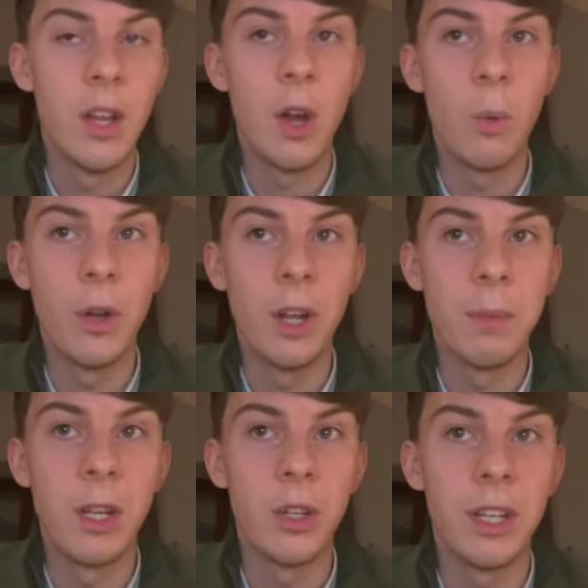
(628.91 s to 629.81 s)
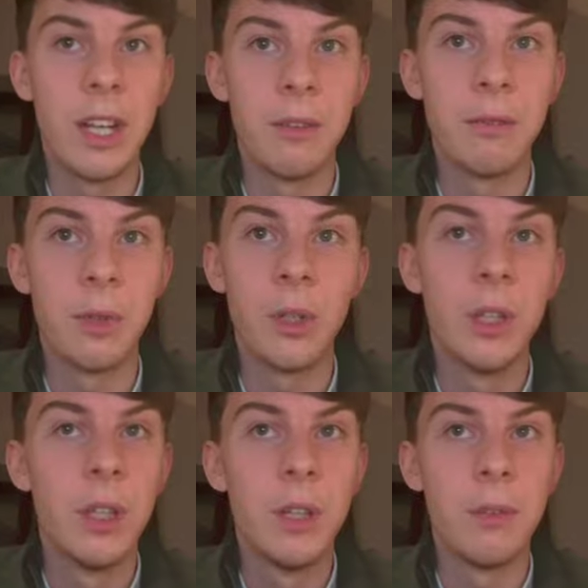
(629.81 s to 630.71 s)
a one I'd be looking out for
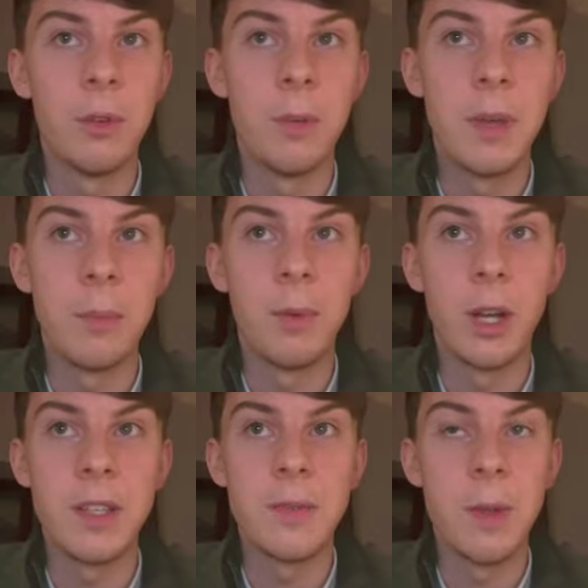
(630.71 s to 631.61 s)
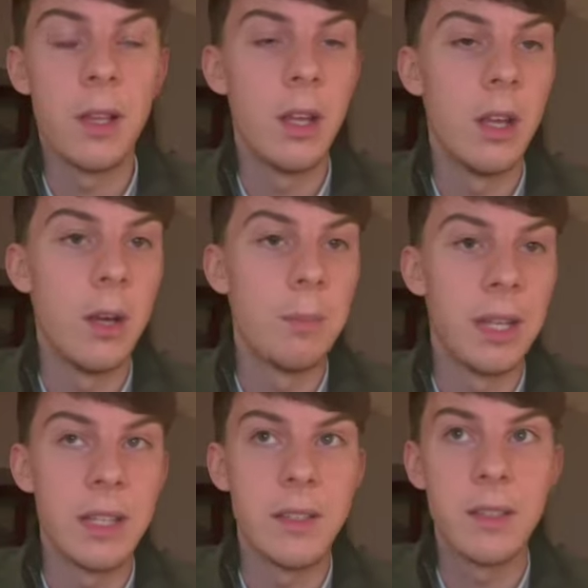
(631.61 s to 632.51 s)
a big price
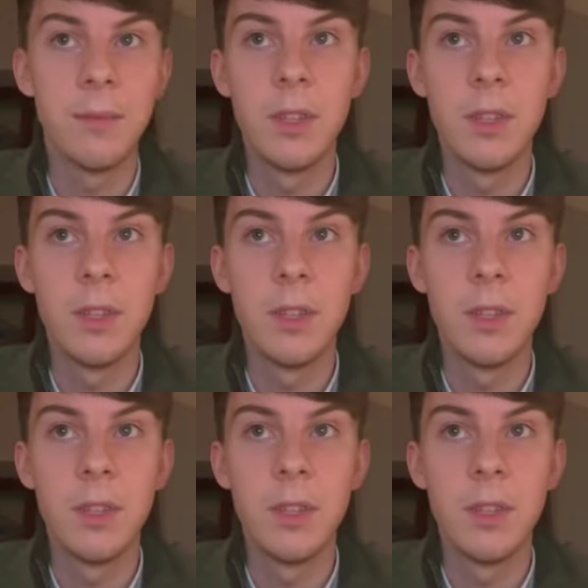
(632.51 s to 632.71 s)
place.